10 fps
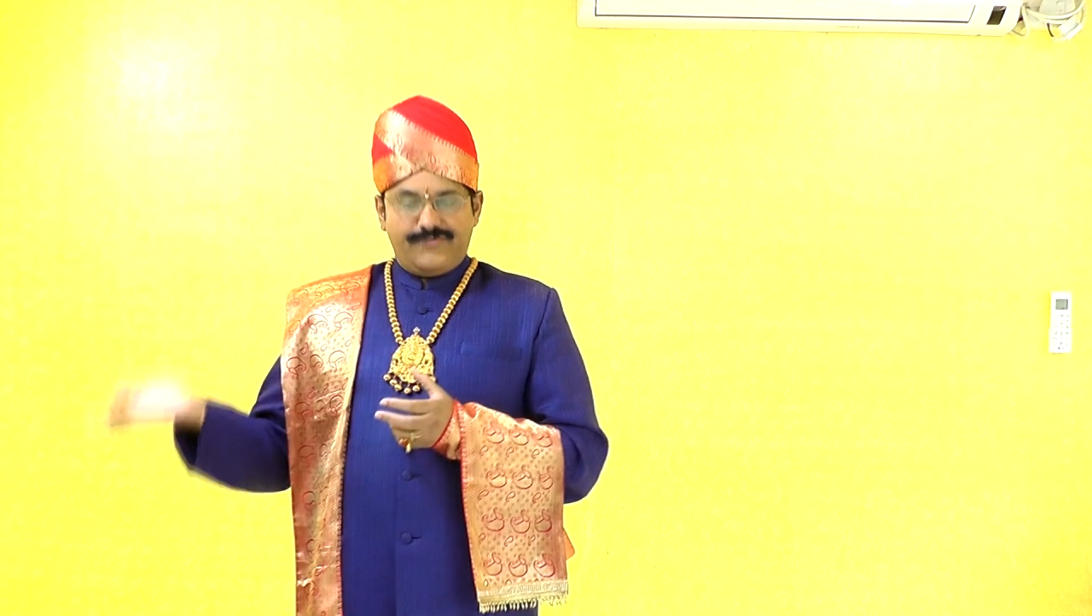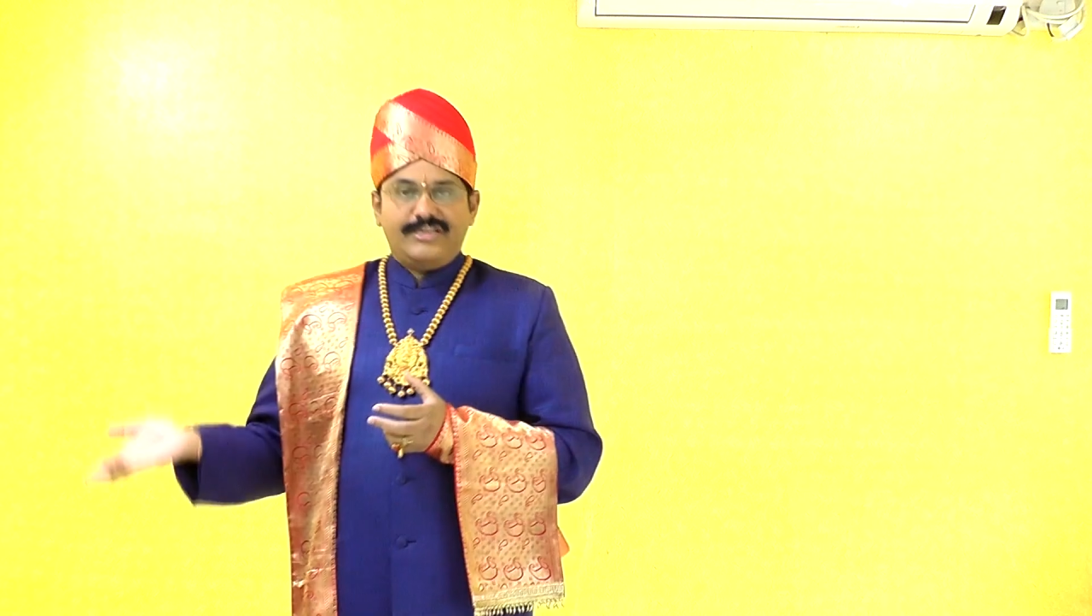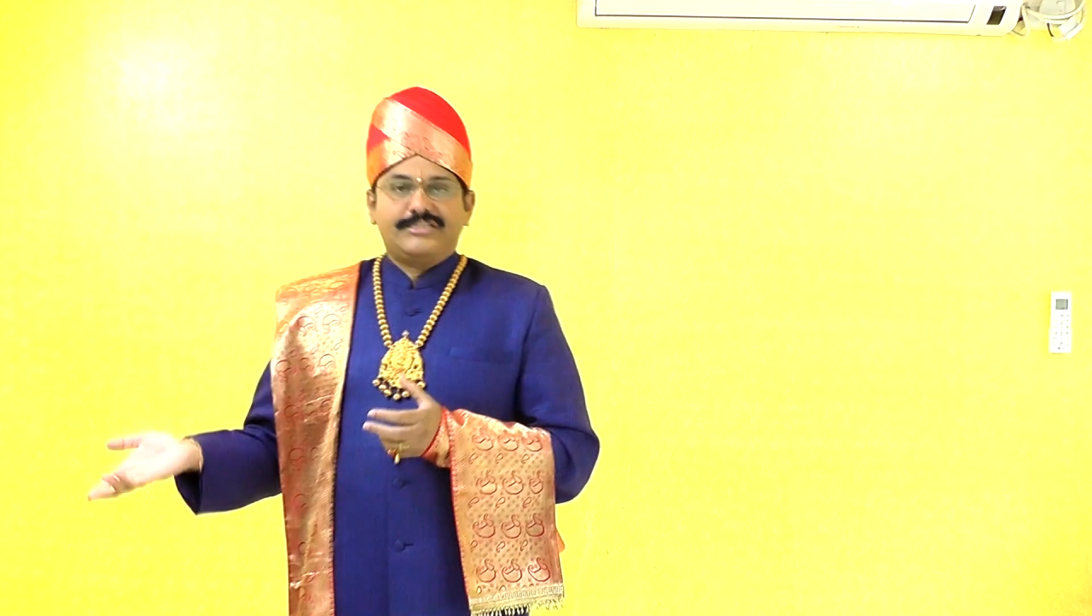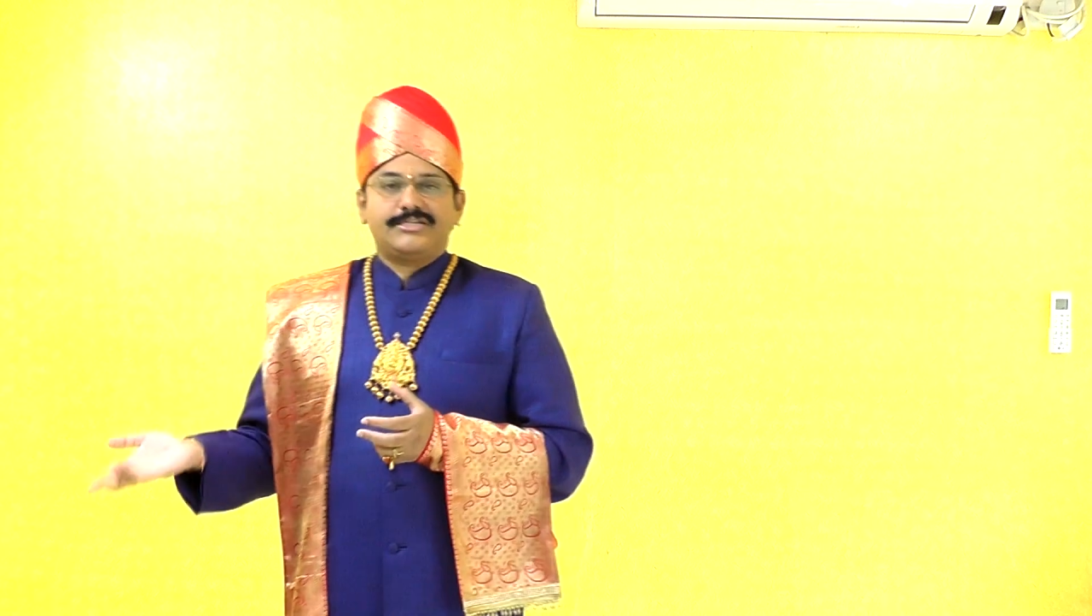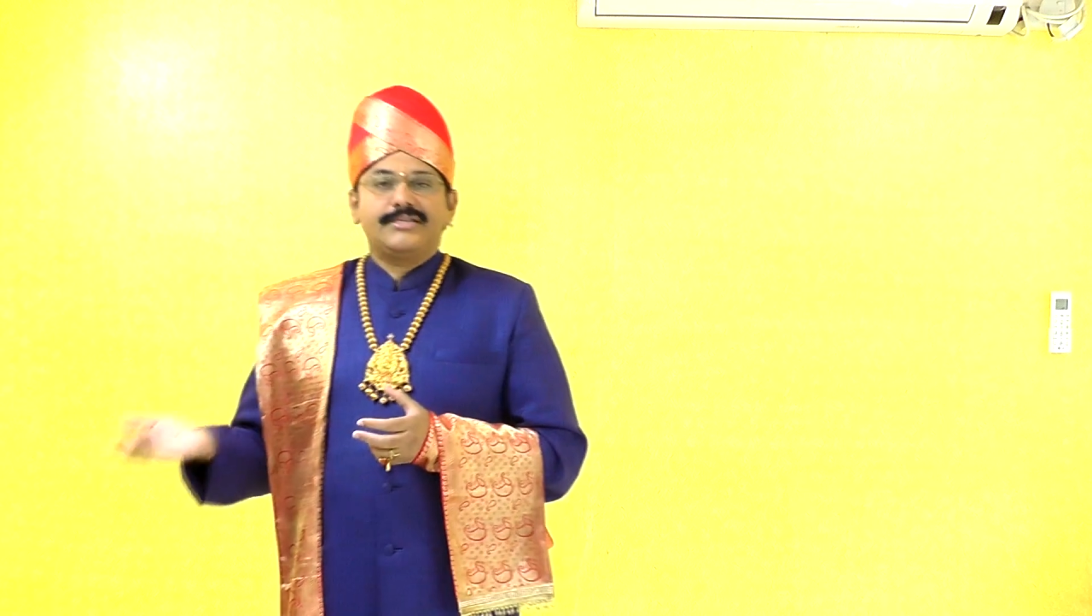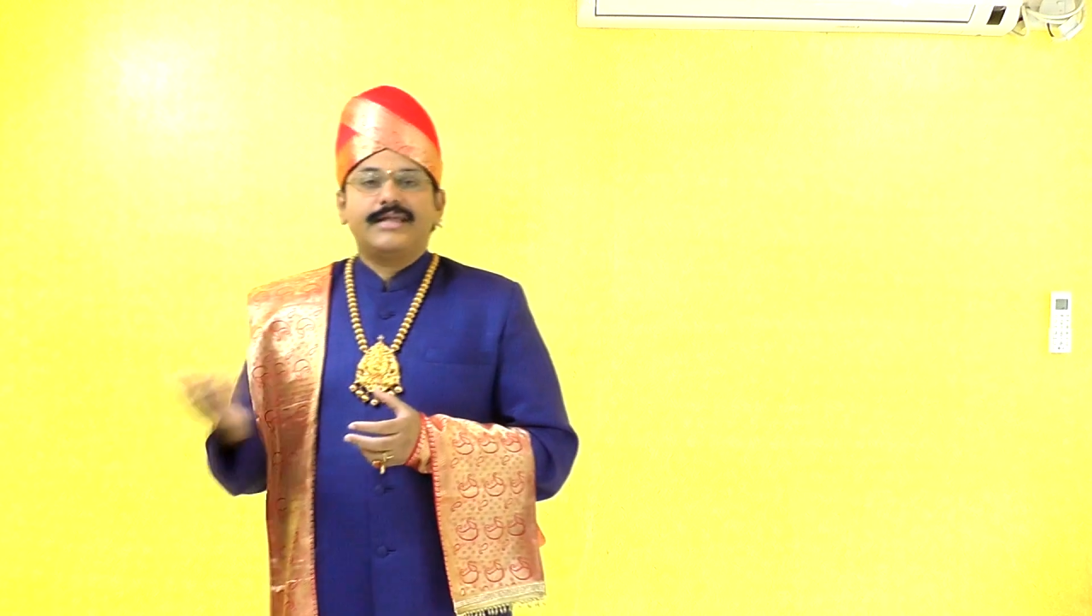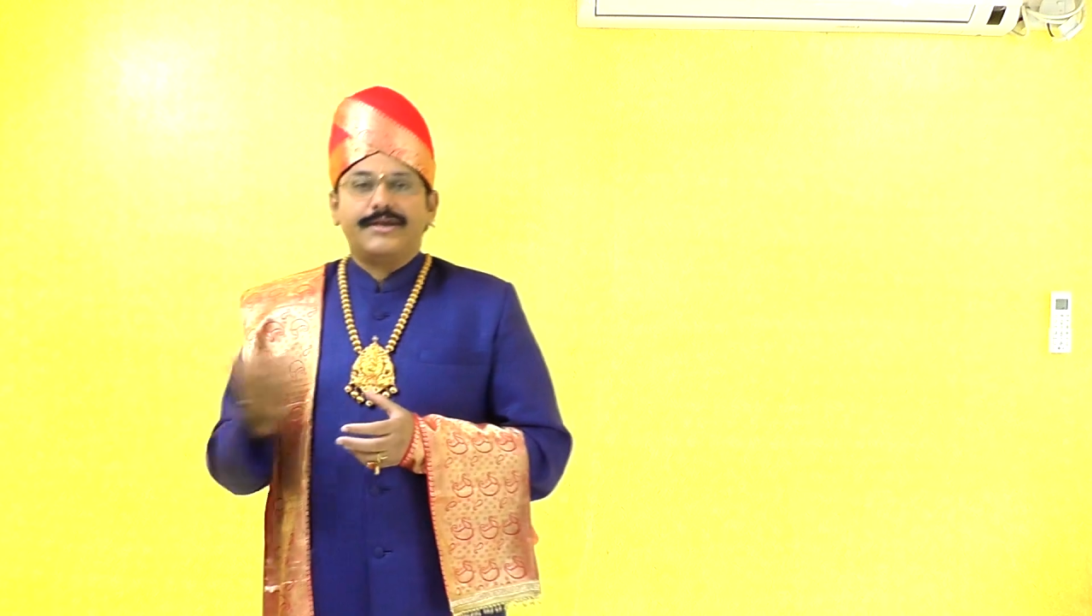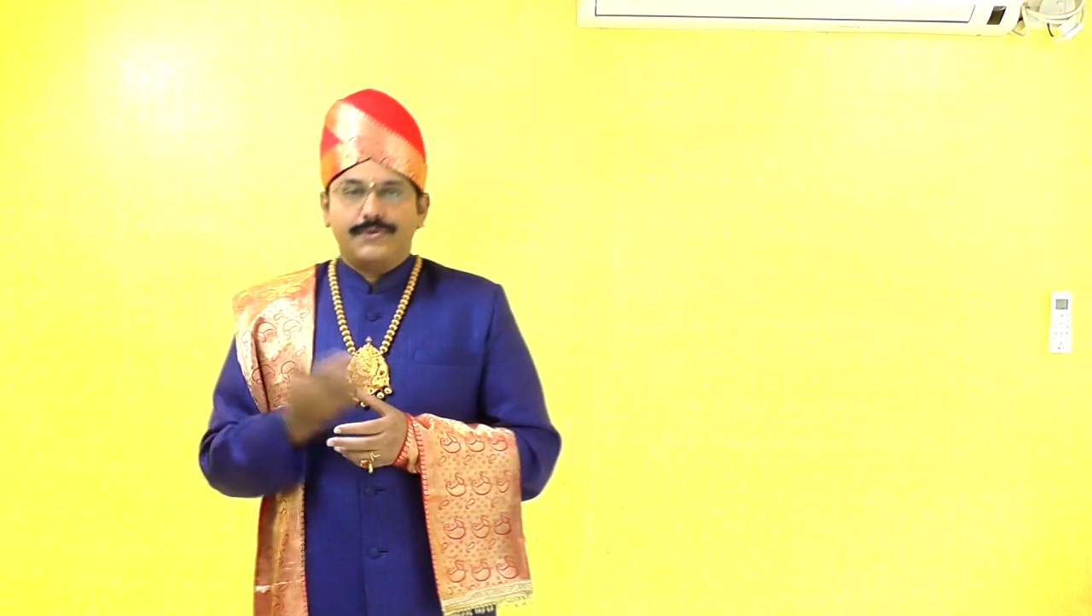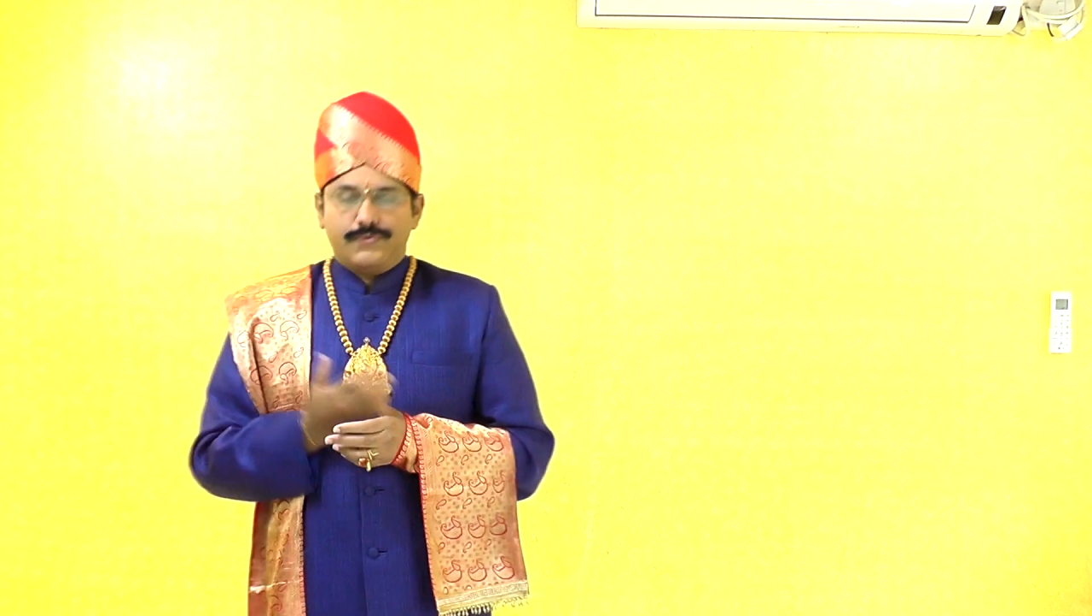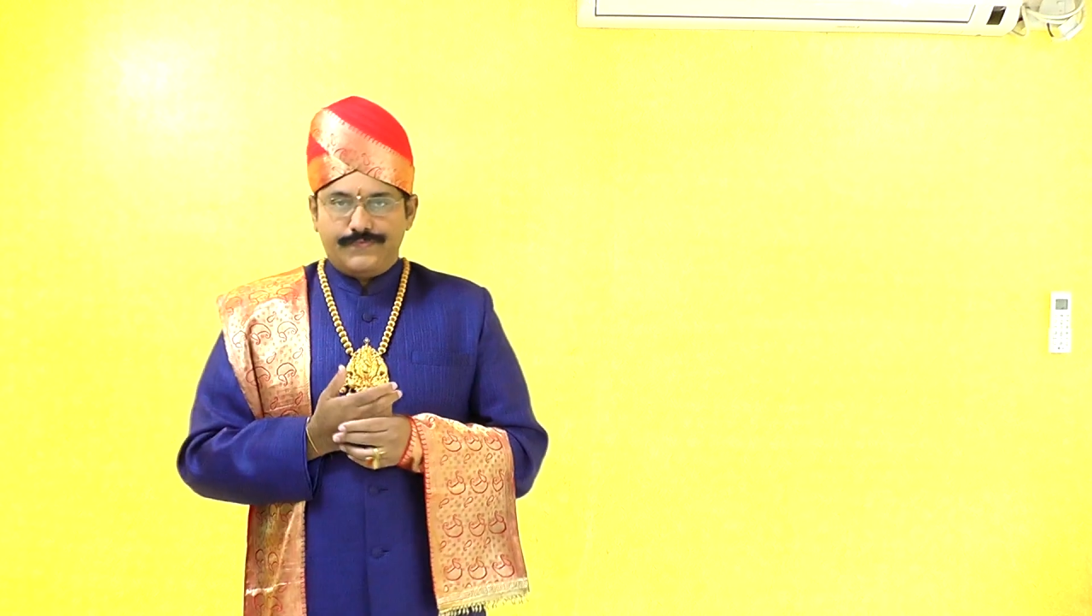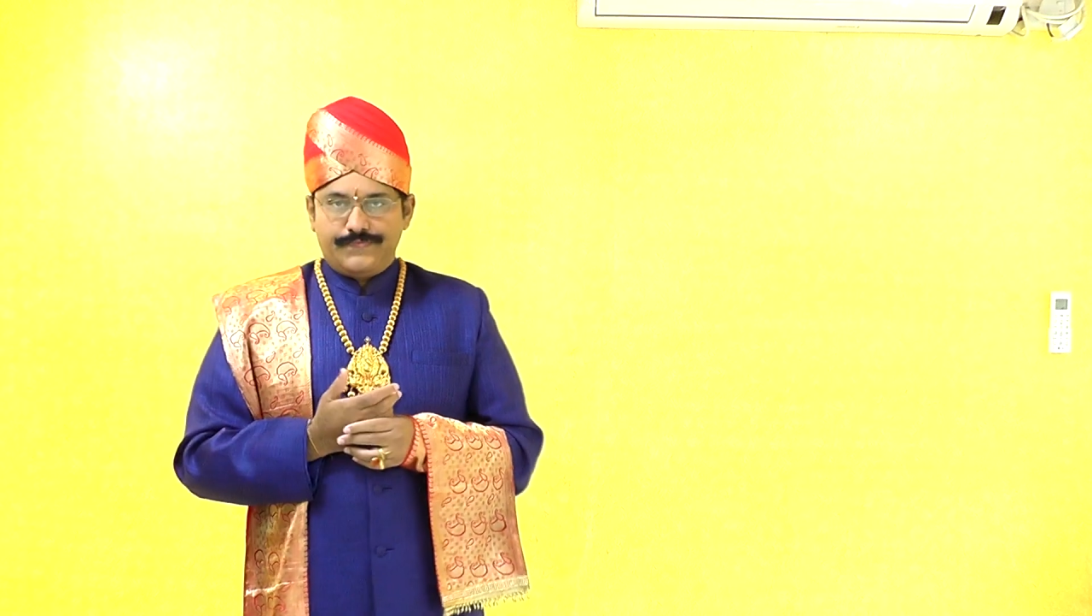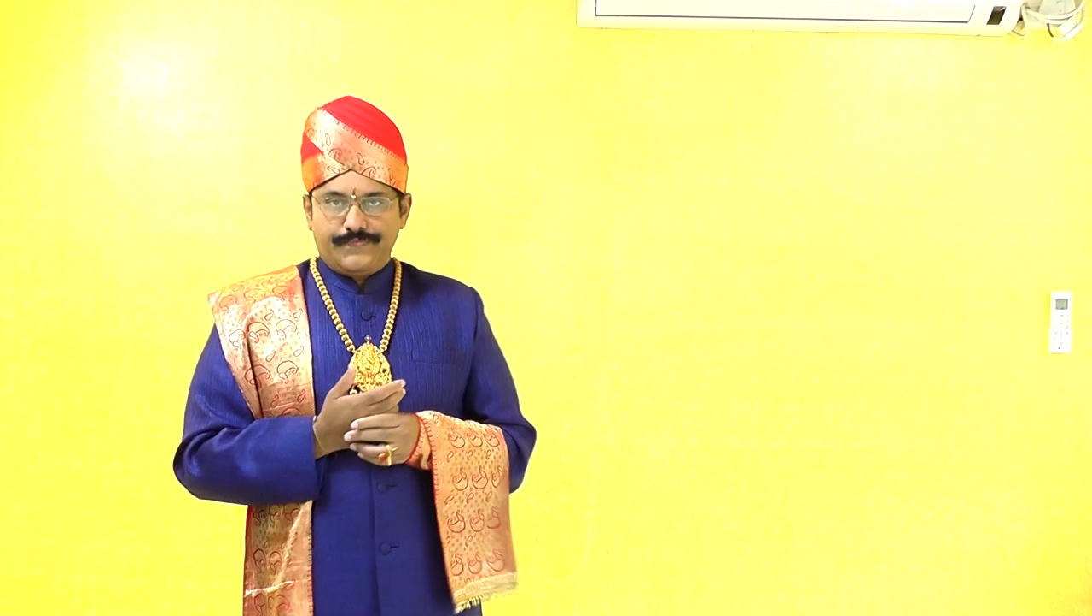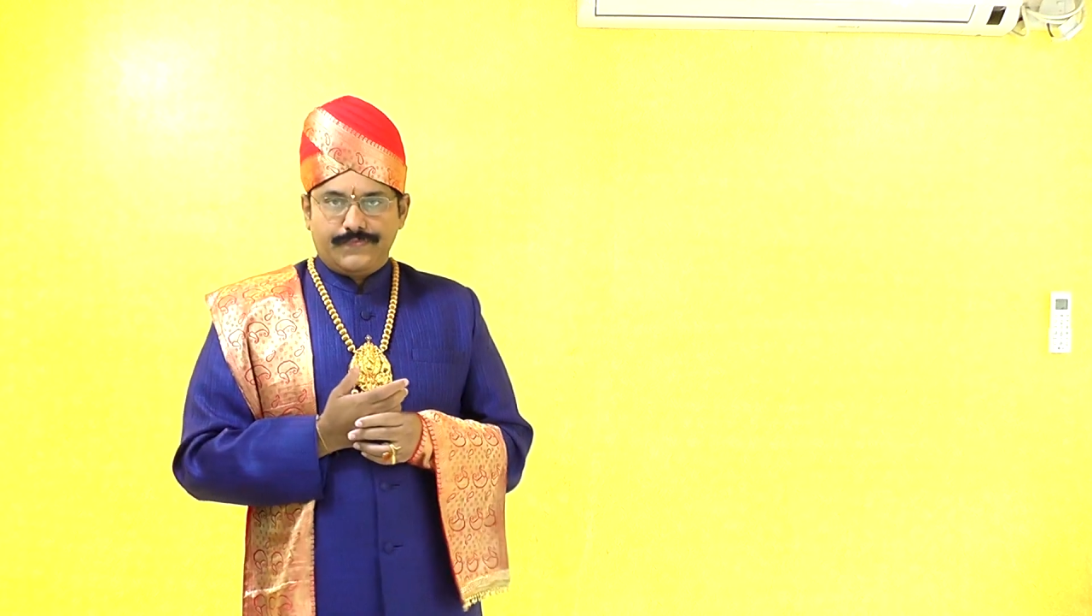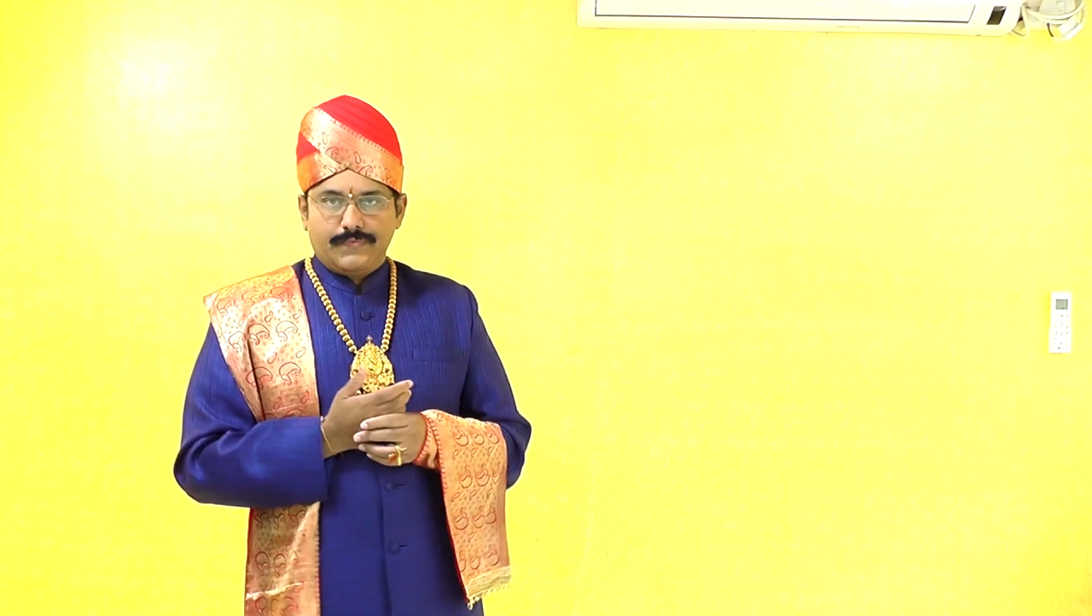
which they do